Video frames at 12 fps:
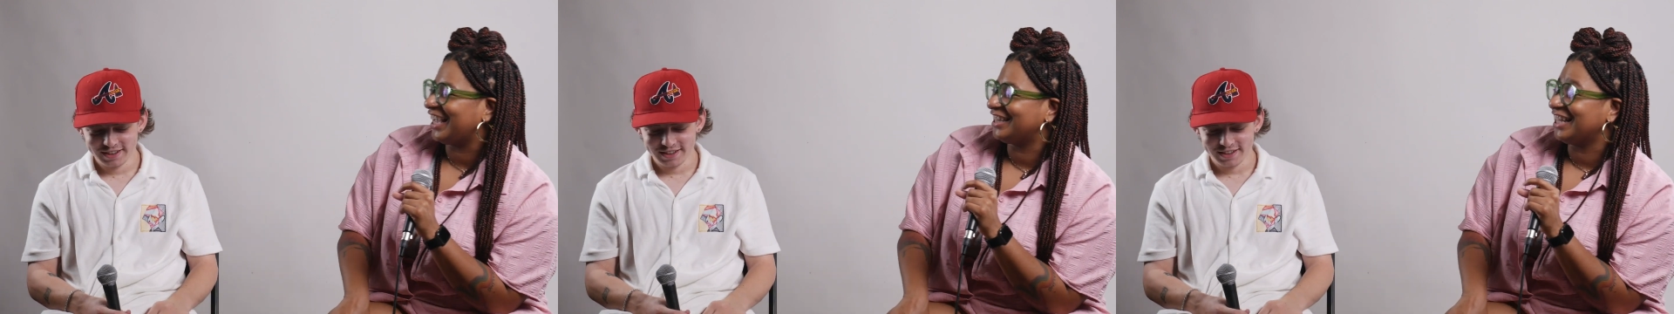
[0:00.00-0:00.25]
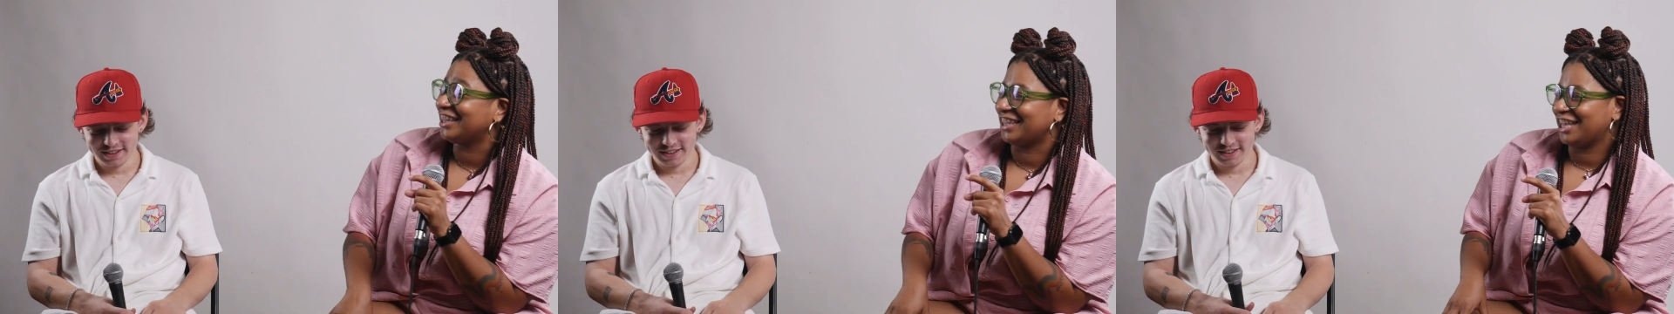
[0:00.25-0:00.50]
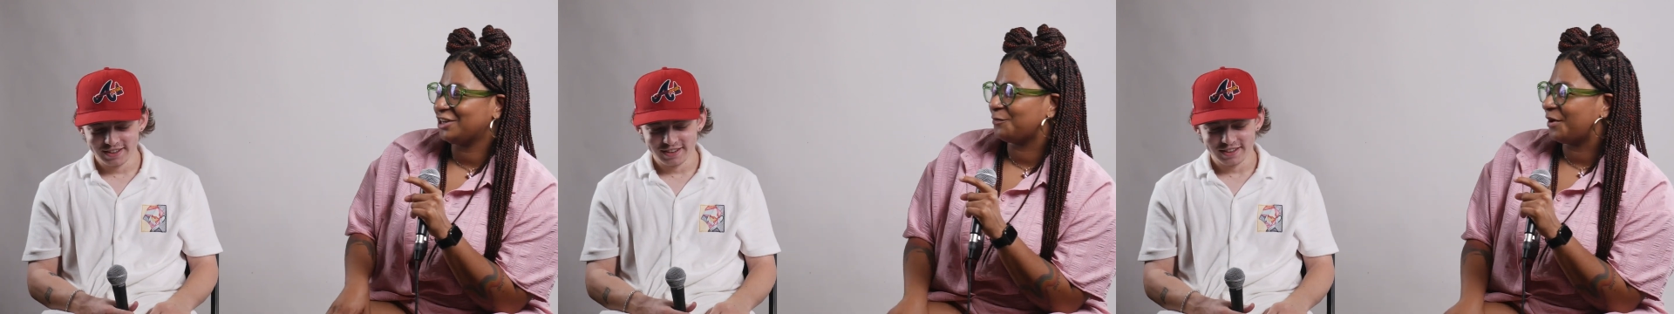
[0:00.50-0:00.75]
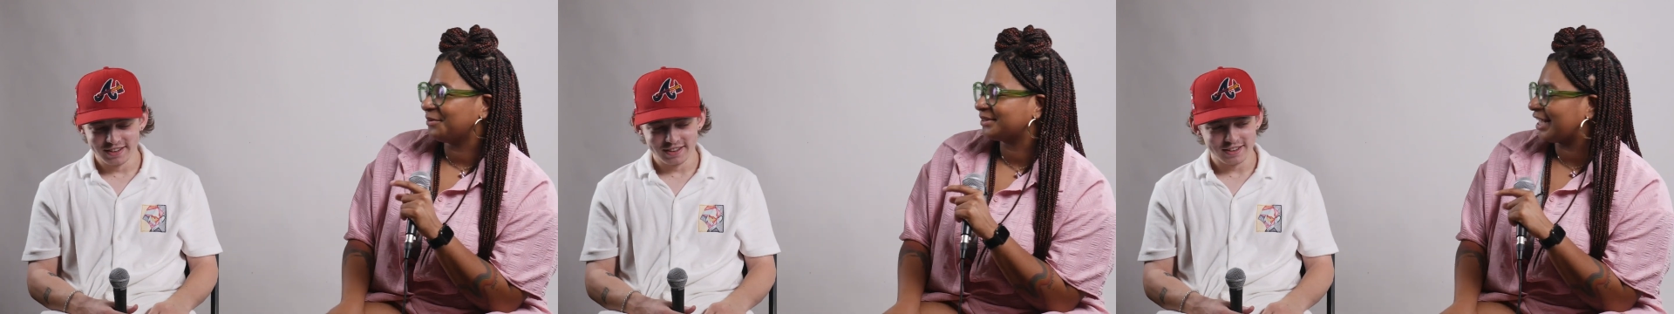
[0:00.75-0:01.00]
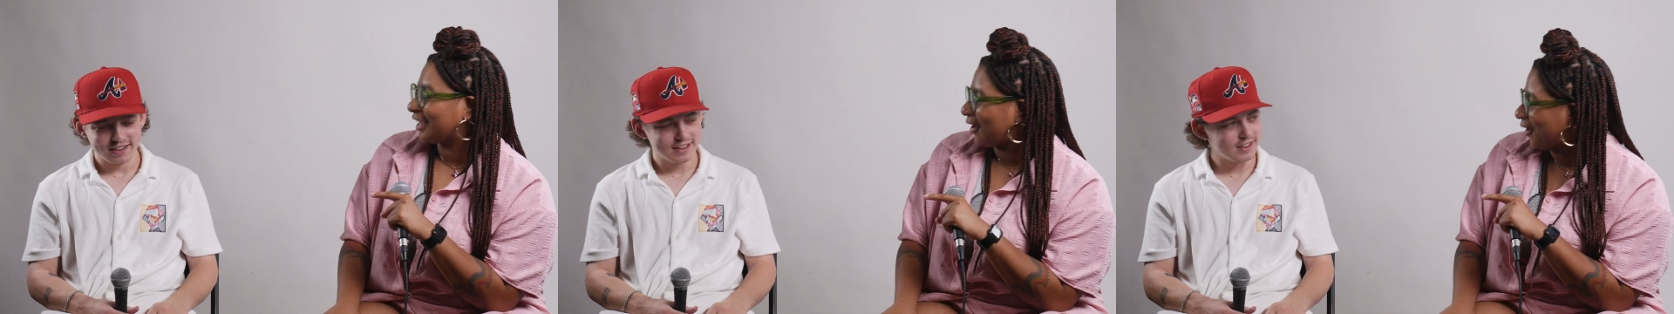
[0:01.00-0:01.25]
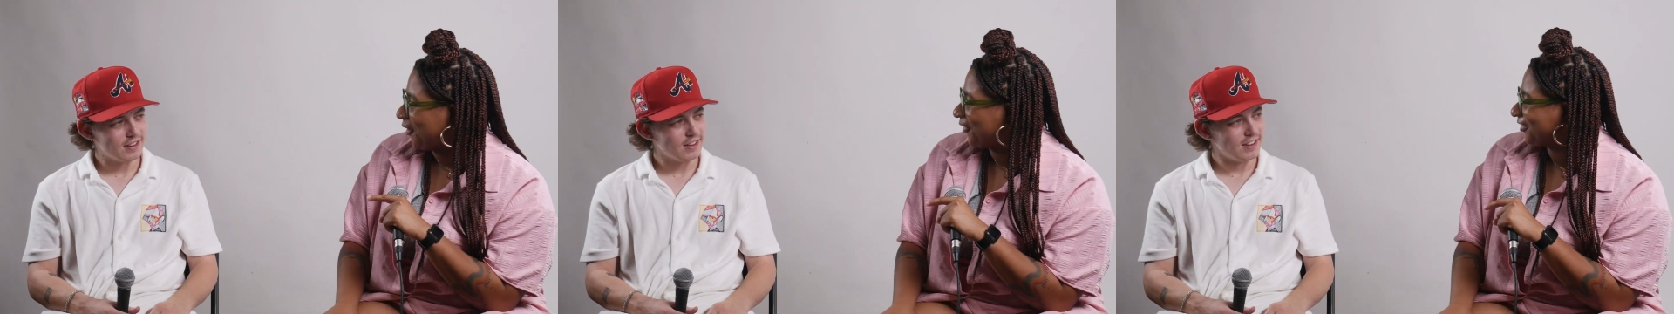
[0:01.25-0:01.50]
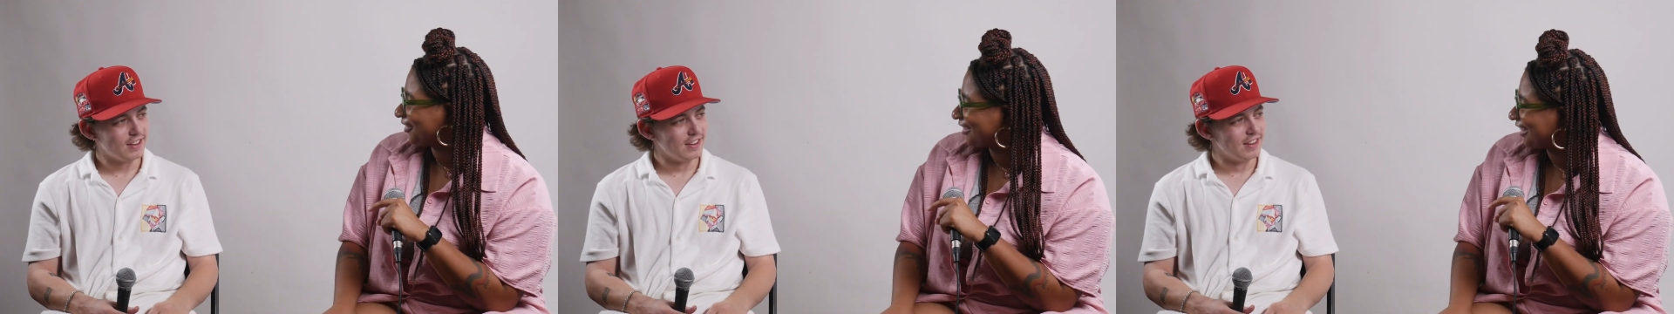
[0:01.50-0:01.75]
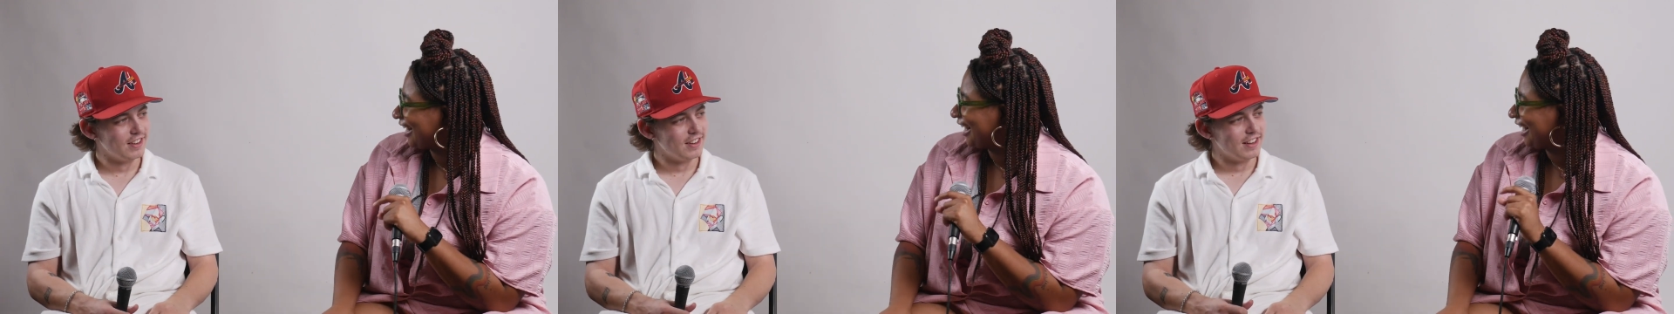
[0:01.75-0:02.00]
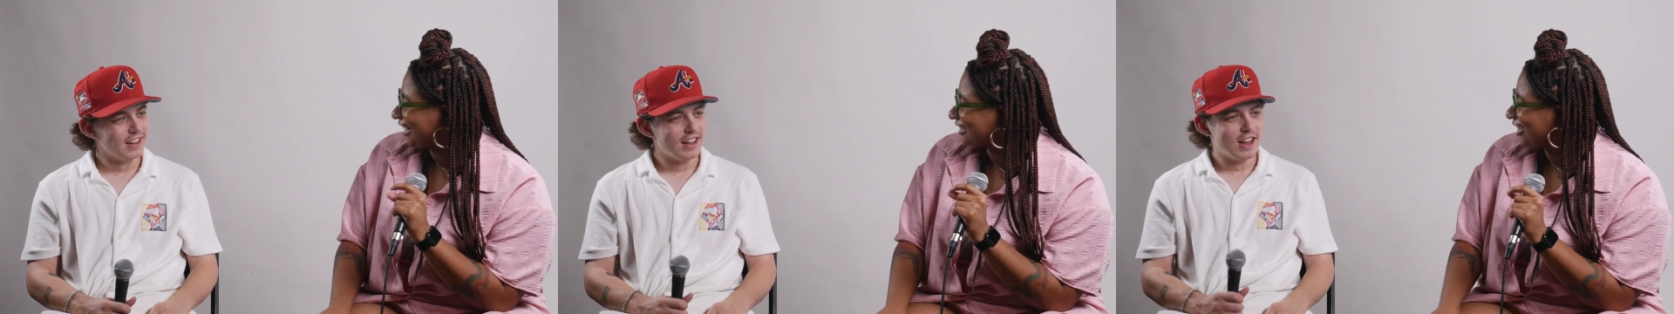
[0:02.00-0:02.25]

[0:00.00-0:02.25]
Speaker 1: And then later, Bo was like, oh, he